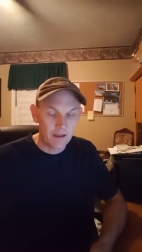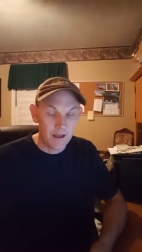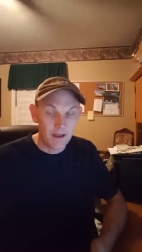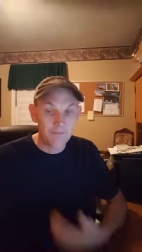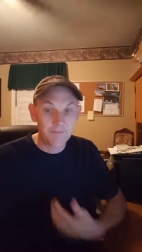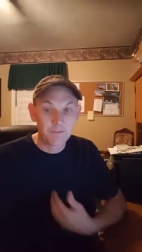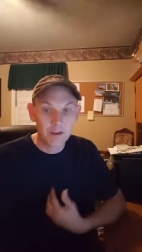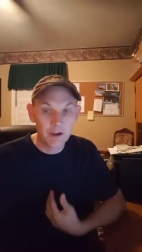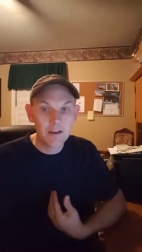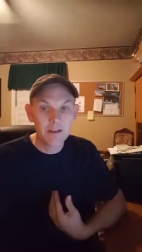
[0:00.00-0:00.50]

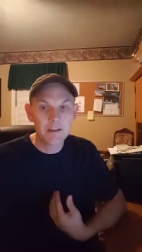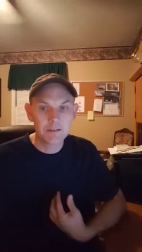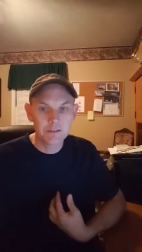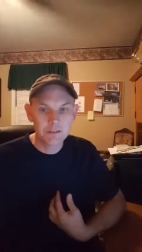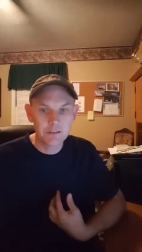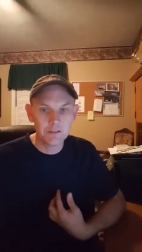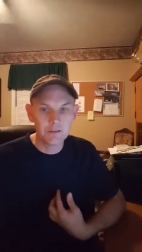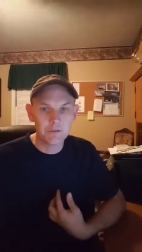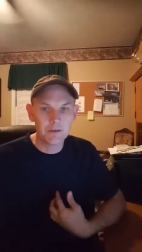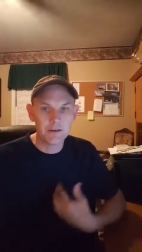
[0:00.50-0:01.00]
I've done it
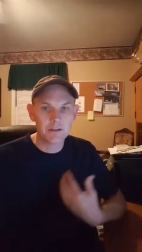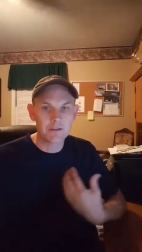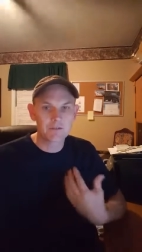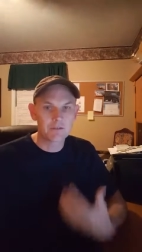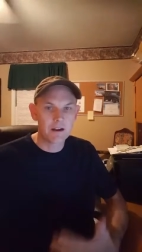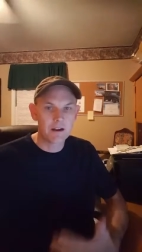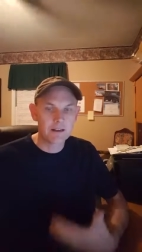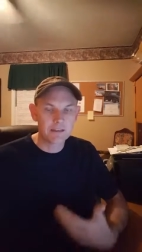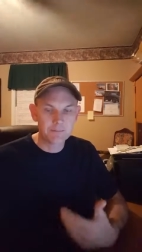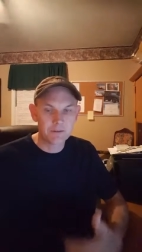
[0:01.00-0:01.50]
too, and it
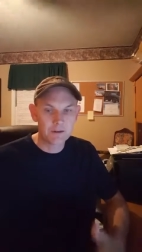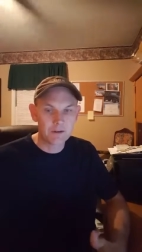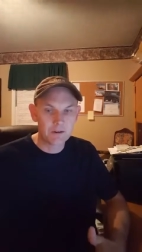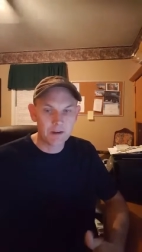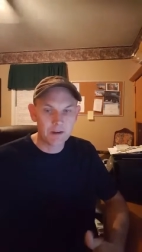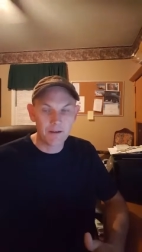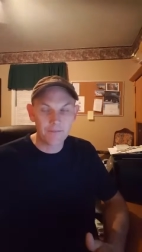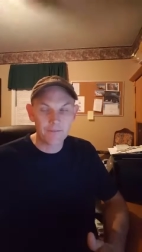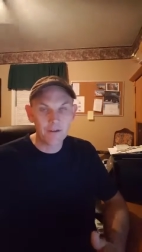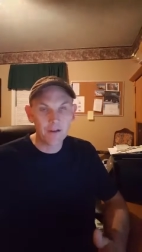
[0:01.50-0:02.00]
drives me
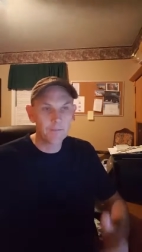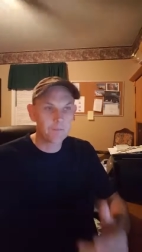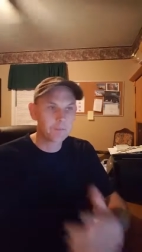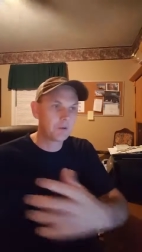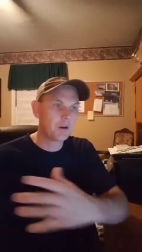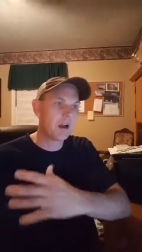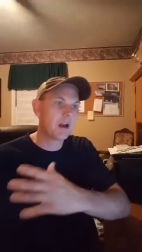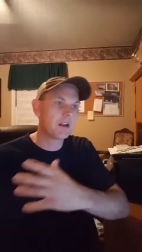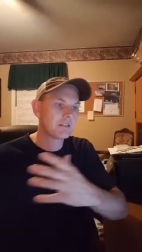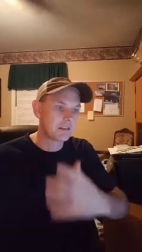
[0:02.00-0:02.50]
crazy. I've done
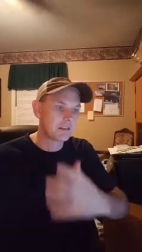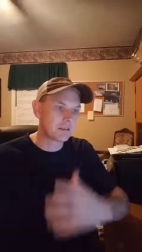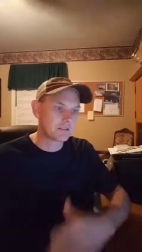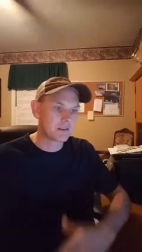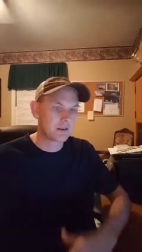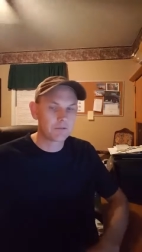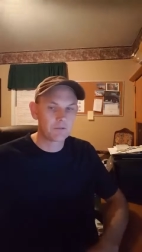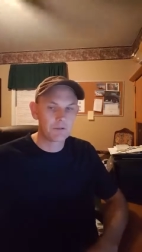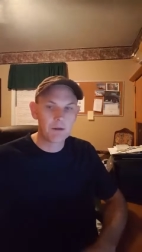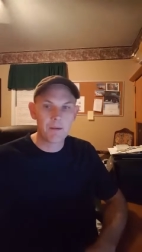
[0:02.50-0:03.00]
projects
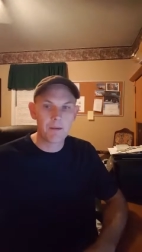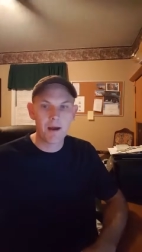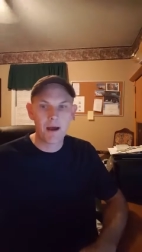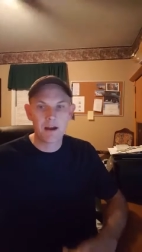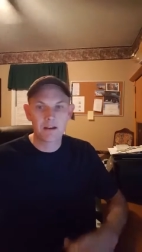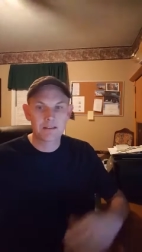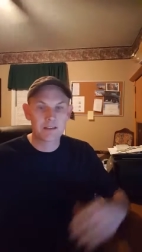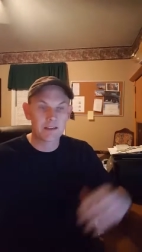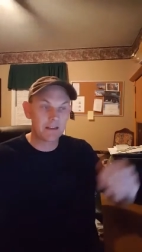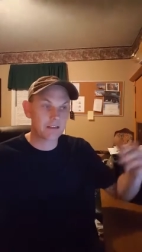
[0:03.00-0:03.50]
like around my
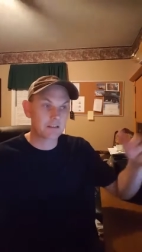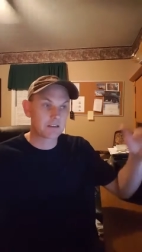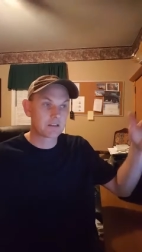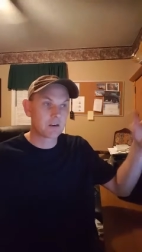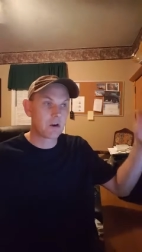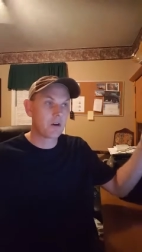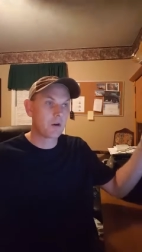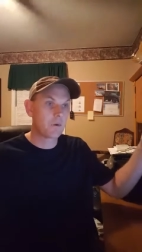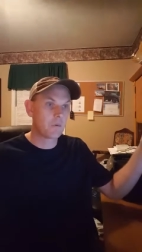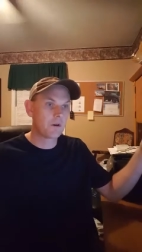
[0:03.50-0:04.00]
house. I get
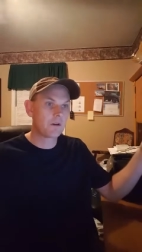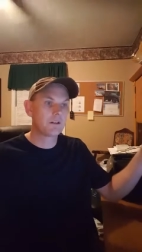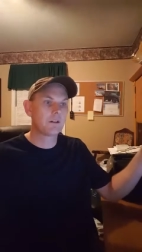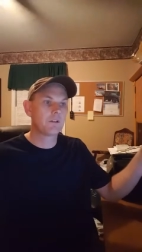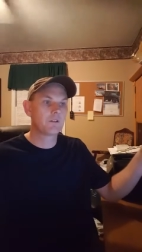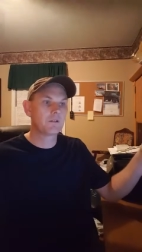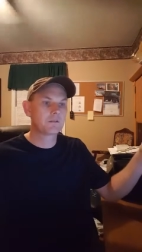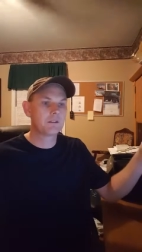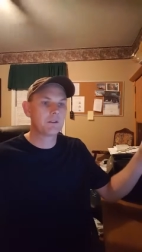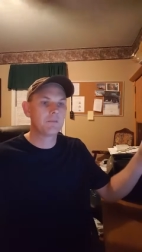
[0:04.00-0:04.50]
started working
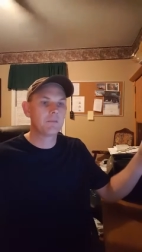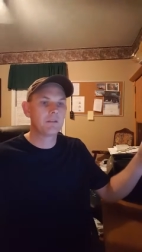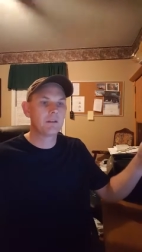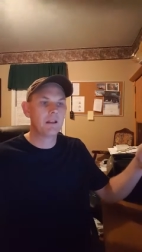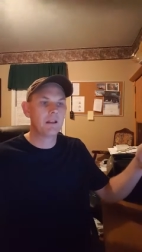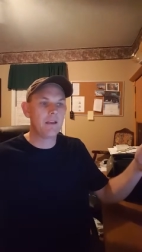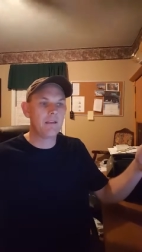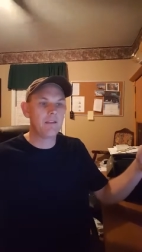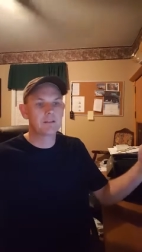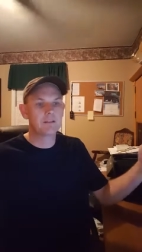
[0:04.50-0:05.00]
on something,
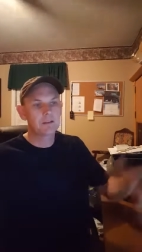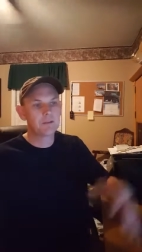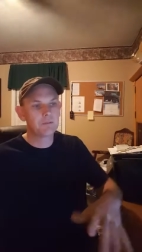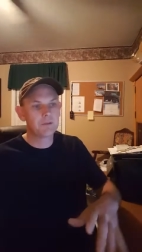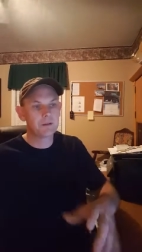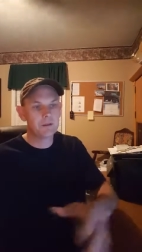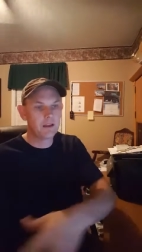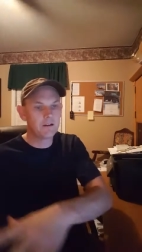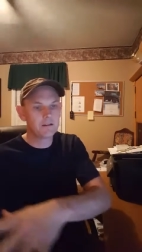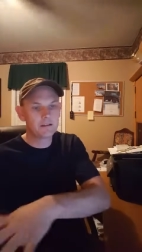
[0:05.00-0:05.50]
and then
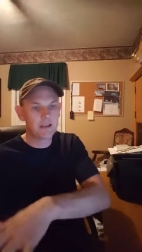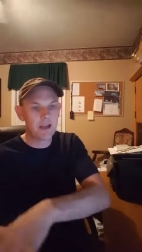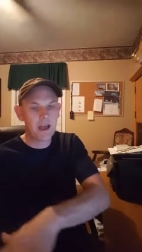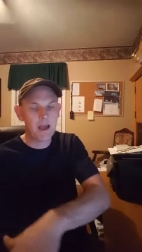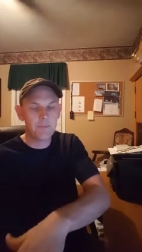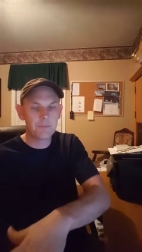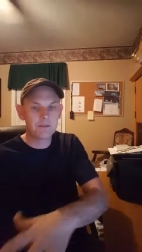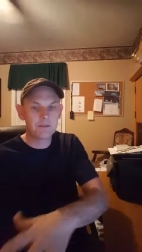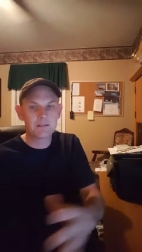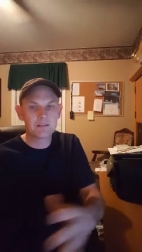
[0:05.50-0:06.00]
something else
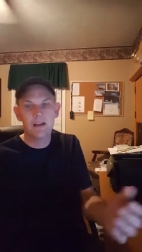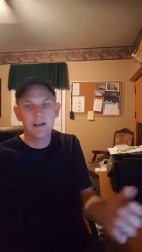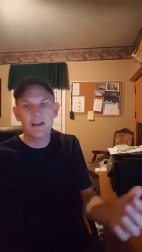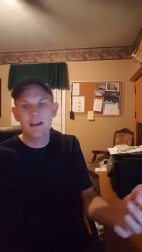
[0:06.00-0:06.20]
happens,